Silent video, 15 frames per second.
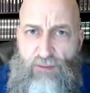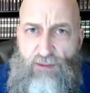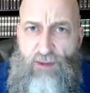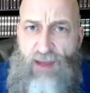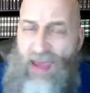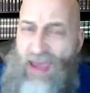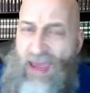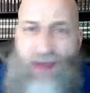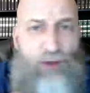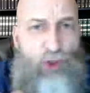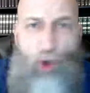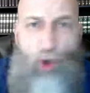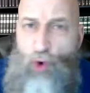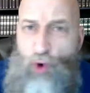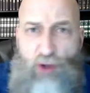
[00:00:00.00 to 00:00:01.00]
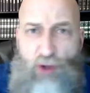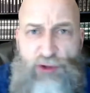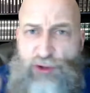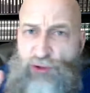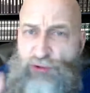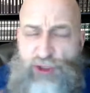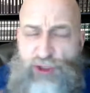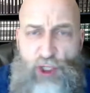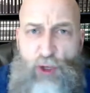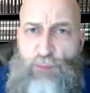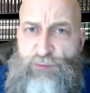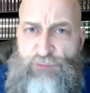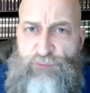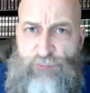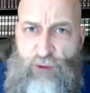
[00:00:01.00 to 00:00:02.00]
and nor do Job's
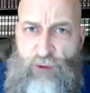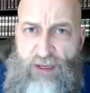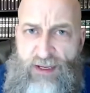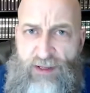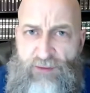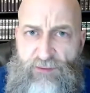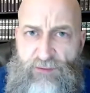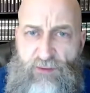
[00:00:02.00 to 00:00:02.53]
friends.